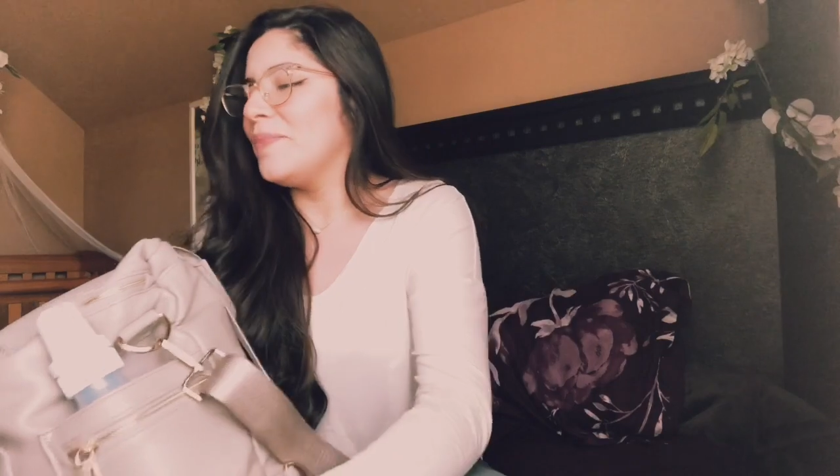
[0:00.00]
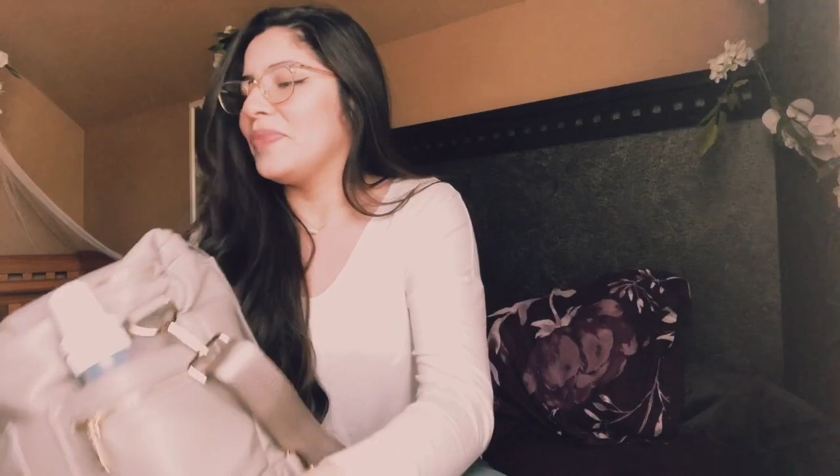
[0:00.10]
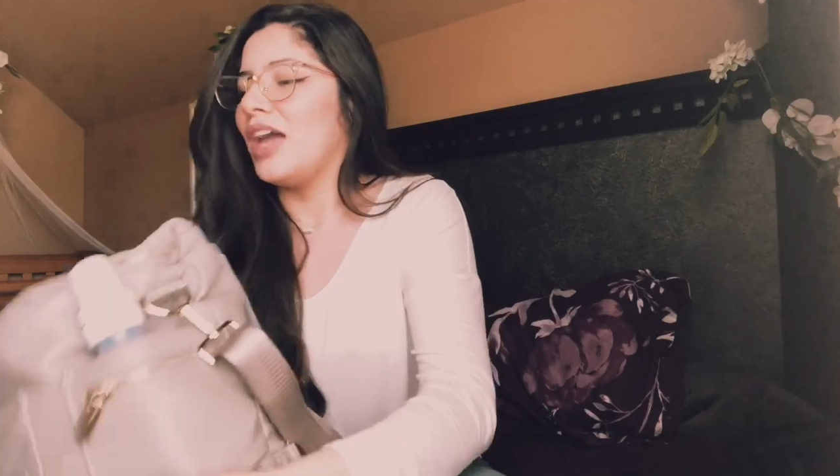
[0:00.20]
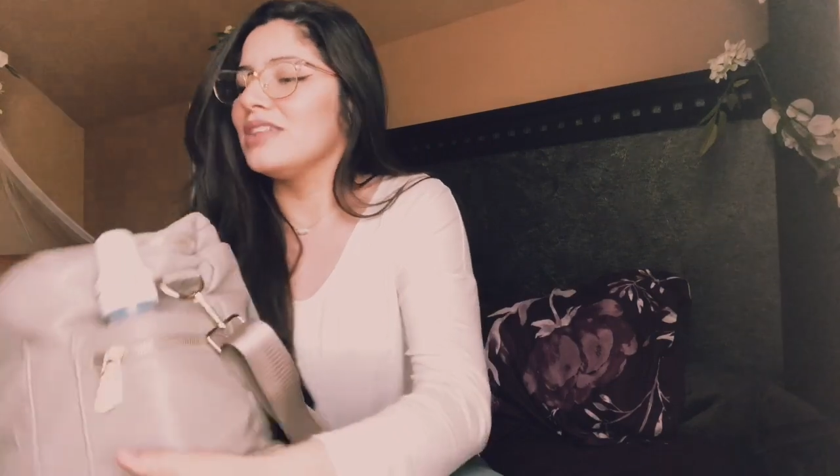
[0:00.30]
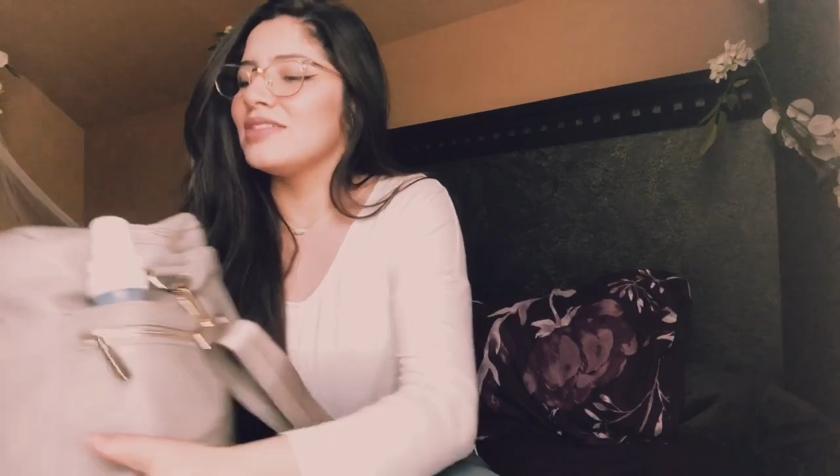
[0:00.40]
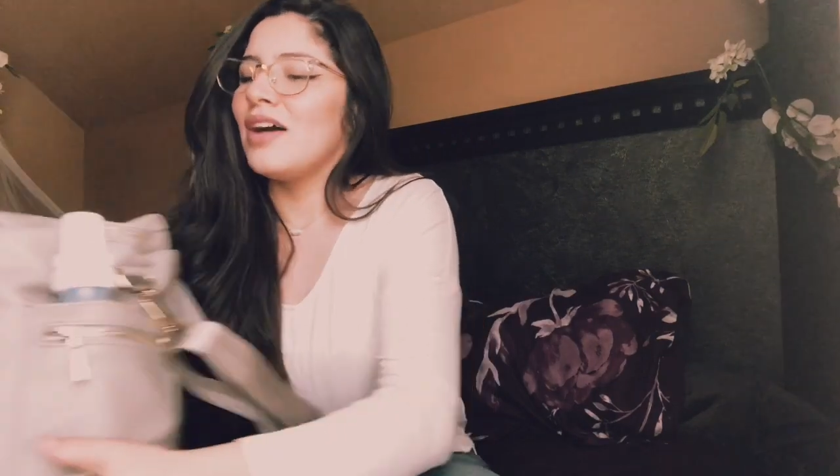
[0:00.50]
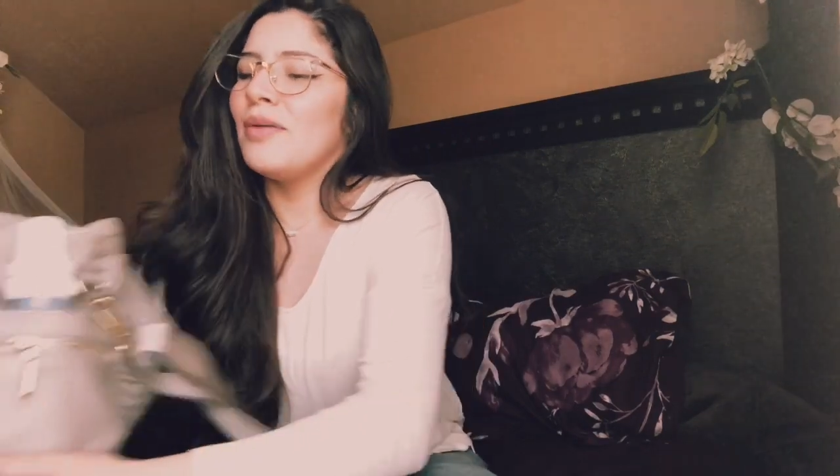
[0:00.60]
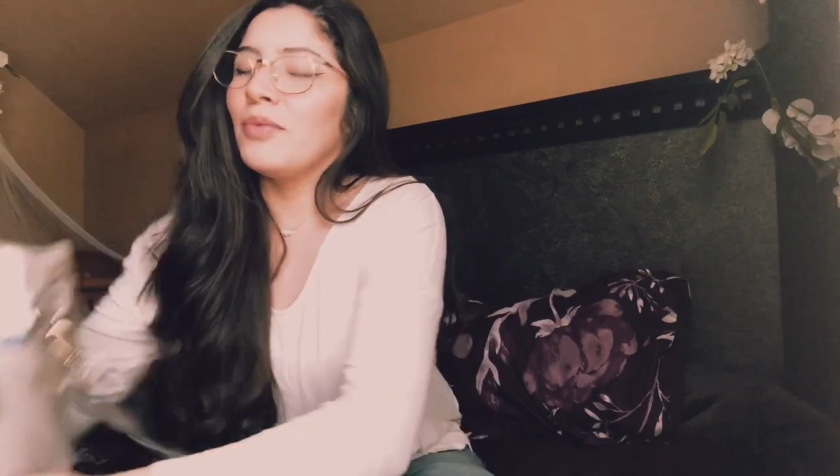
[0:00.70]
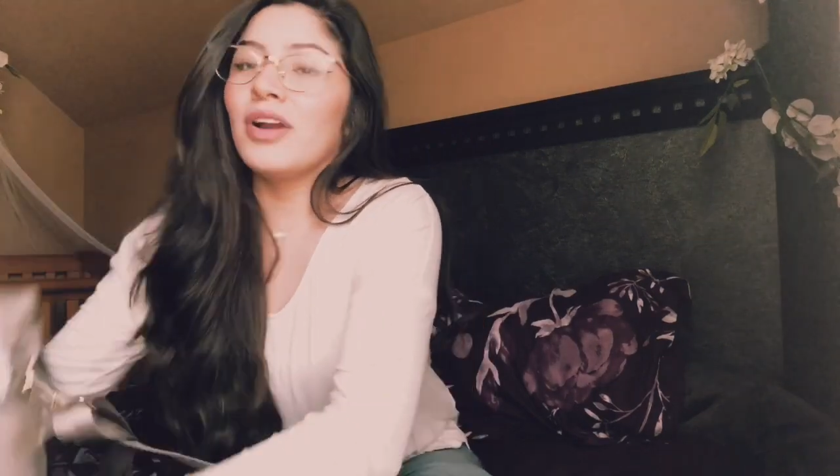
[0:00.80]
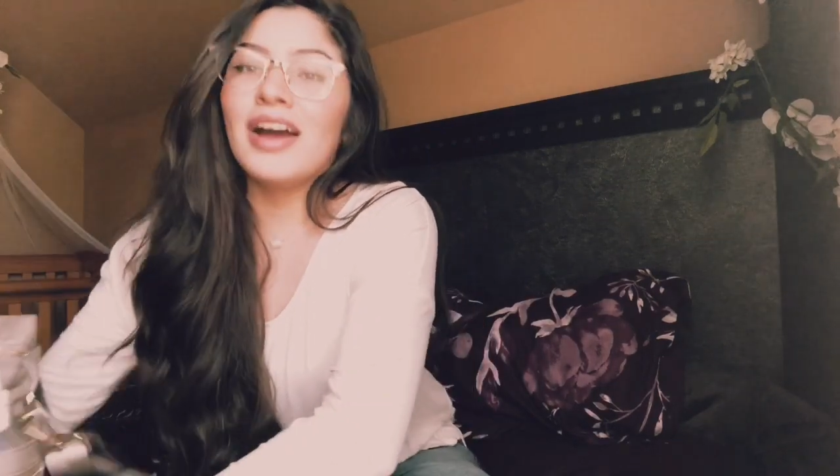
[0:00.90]
I saw a
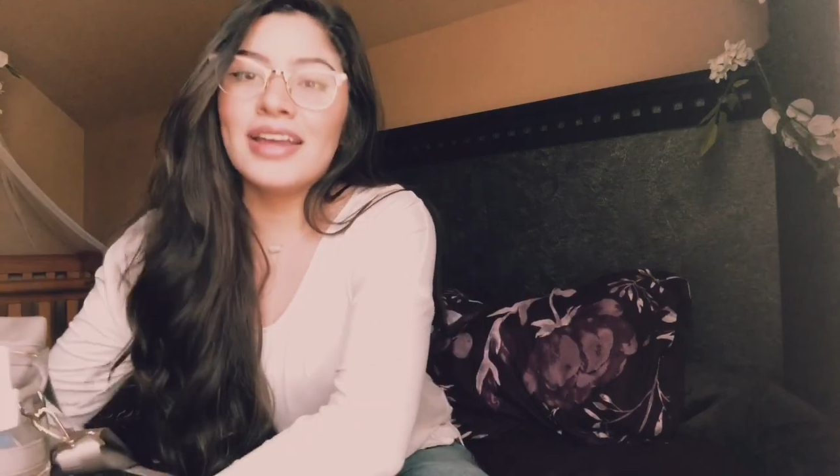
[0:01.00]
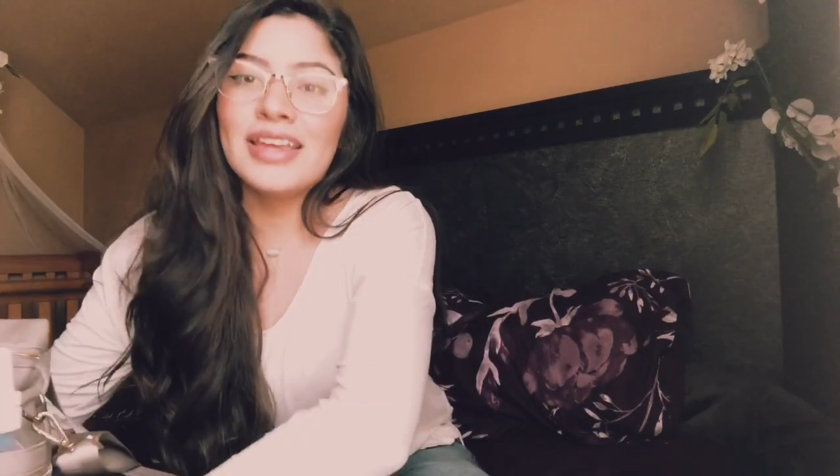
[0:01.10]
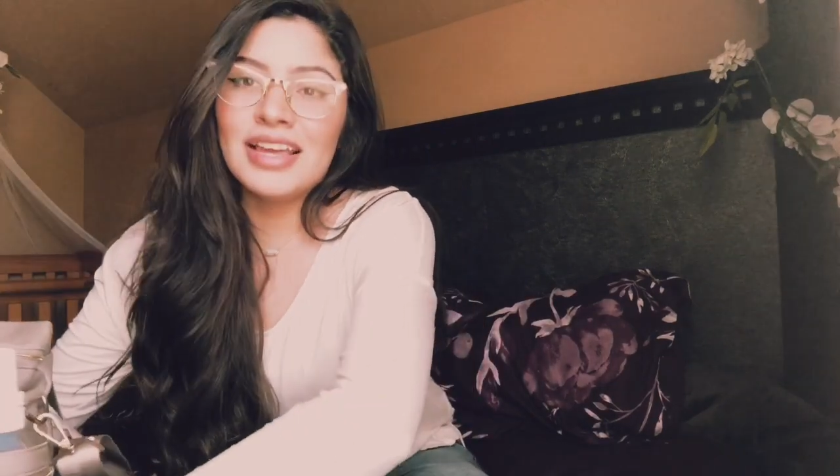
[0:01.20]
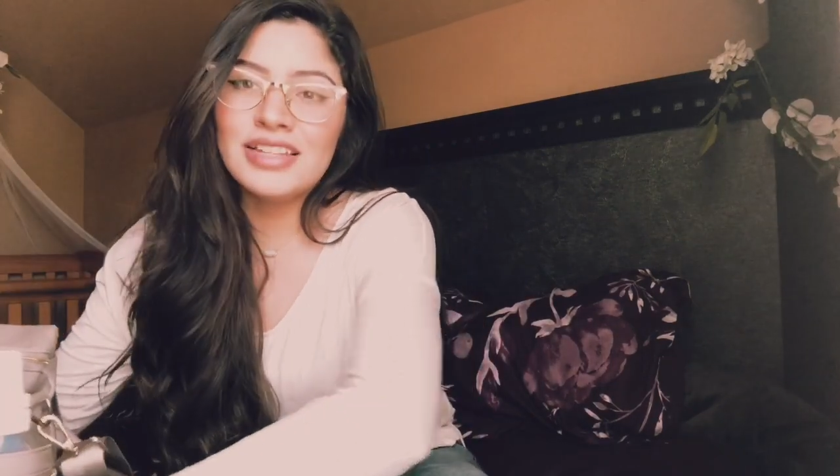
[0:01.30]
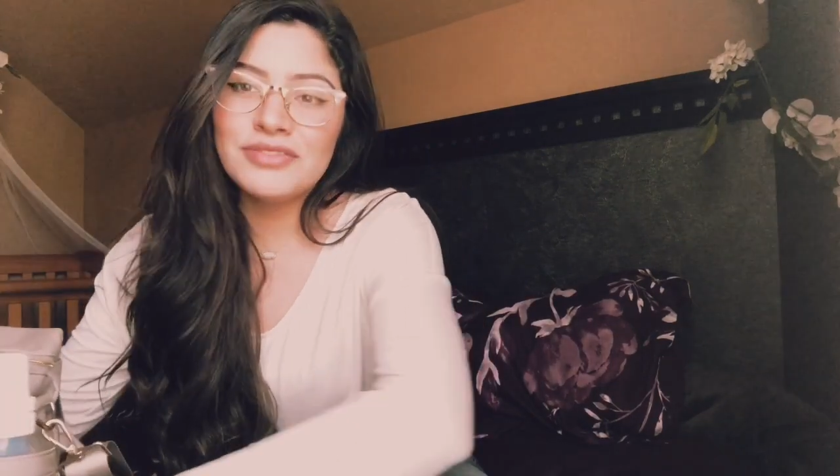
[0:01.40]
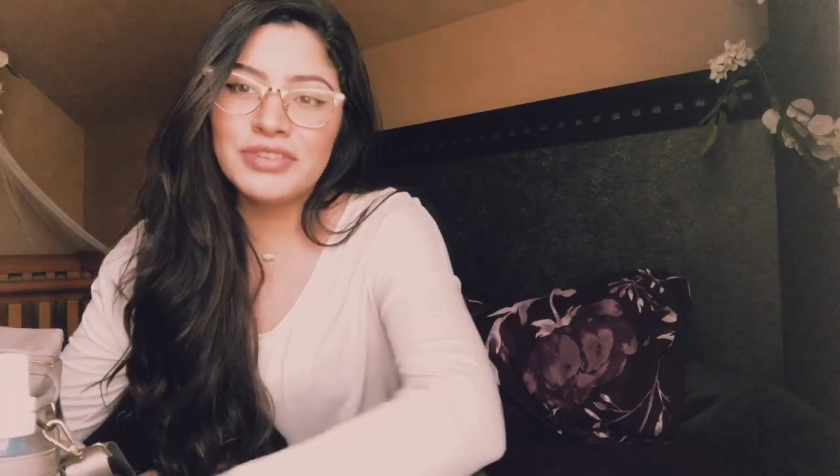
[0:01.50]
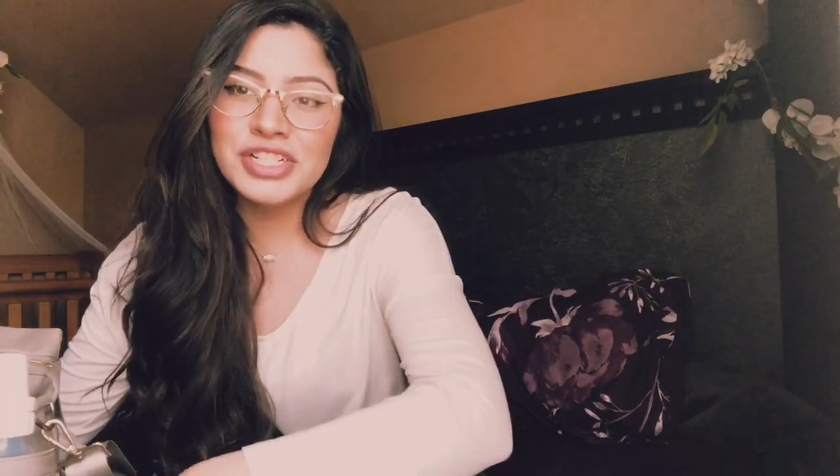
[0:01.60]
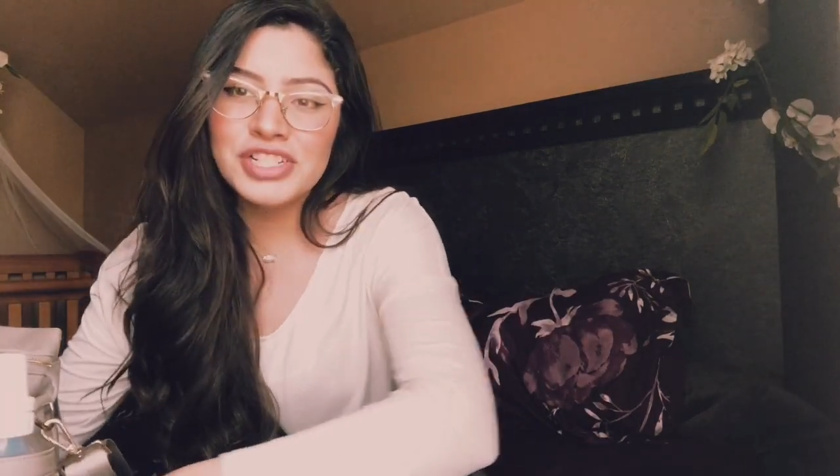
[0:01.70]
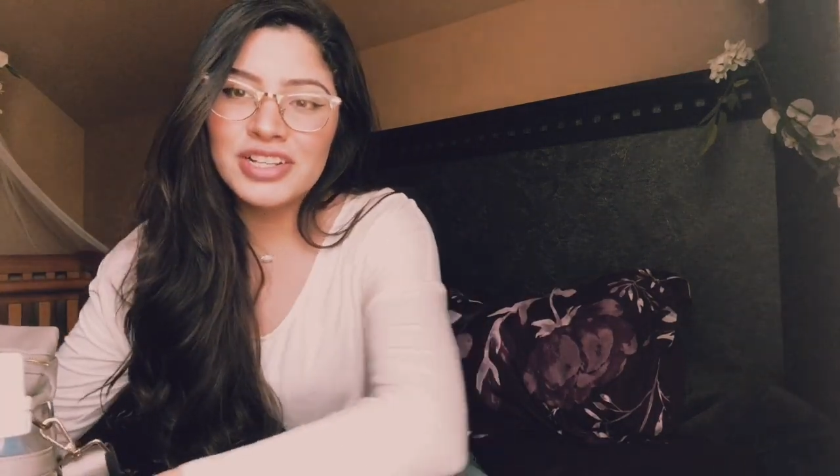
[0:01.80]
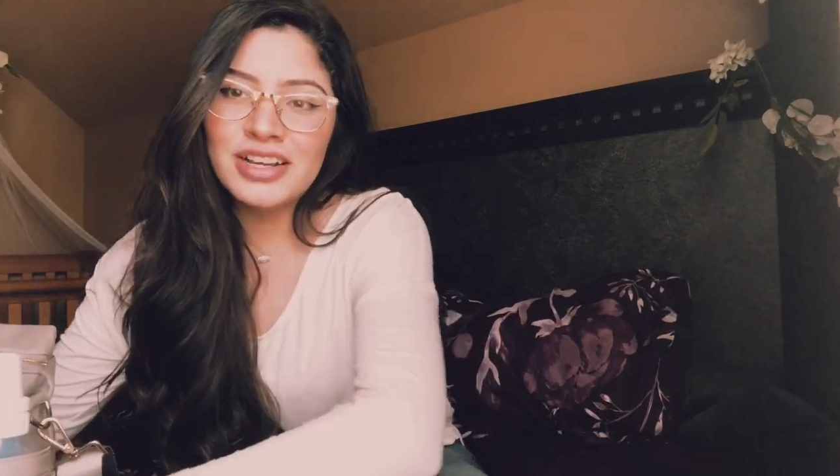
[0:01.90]
more high-end
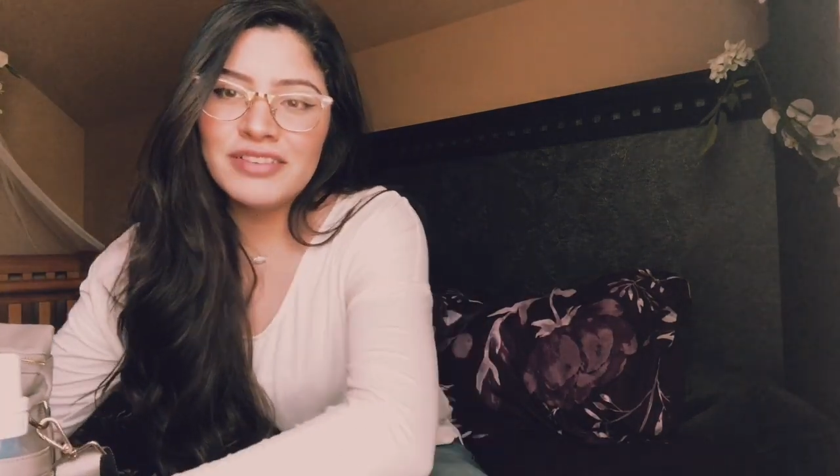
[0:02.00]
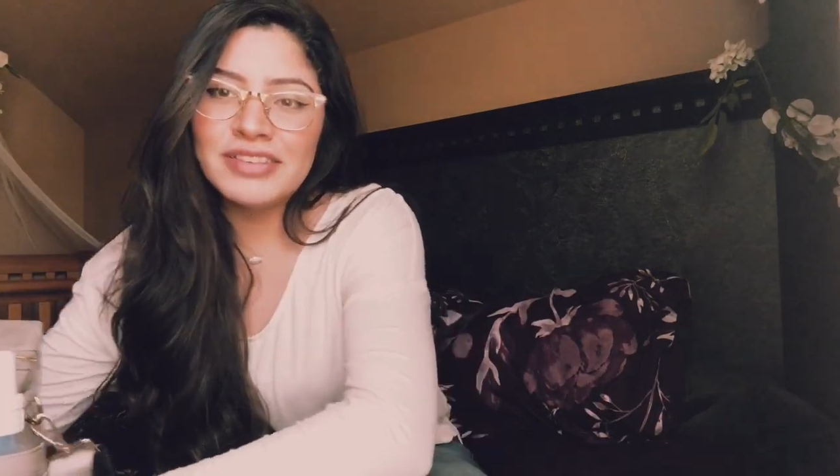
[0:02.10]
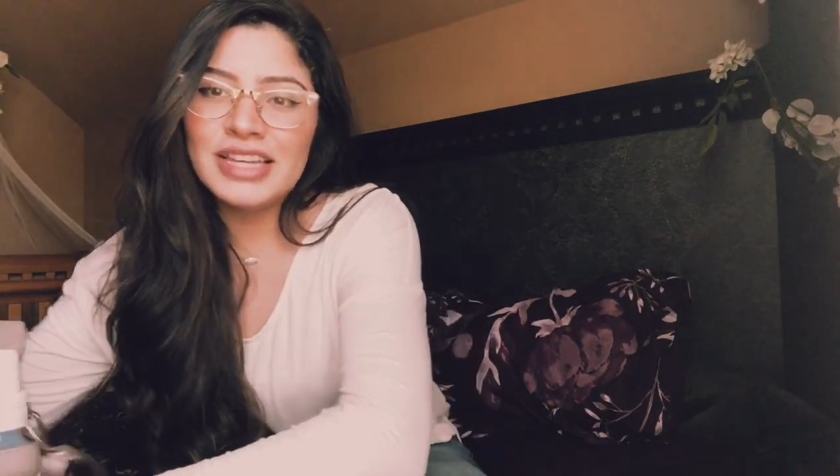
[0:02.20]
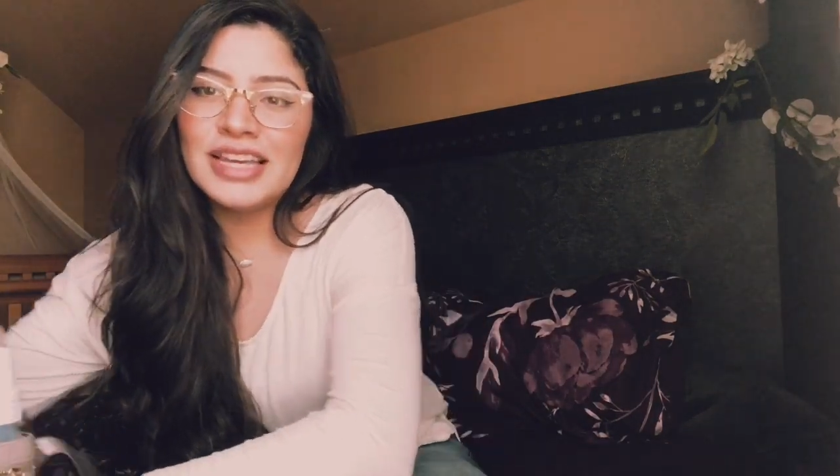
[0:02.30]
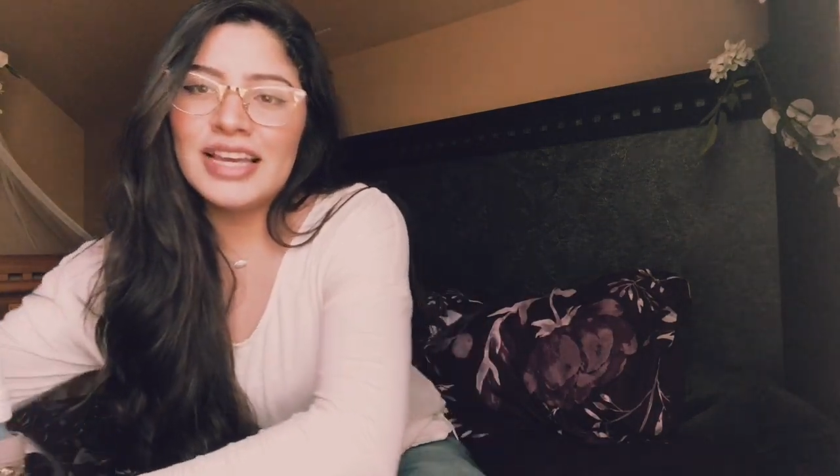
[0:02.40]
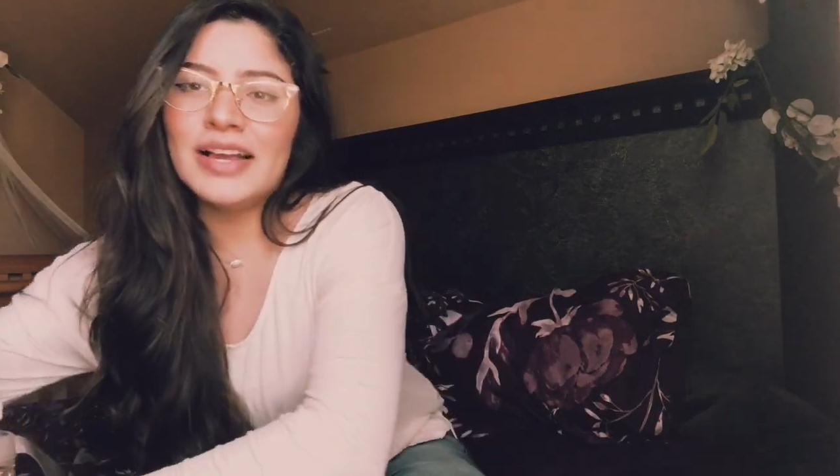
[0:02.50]
version of it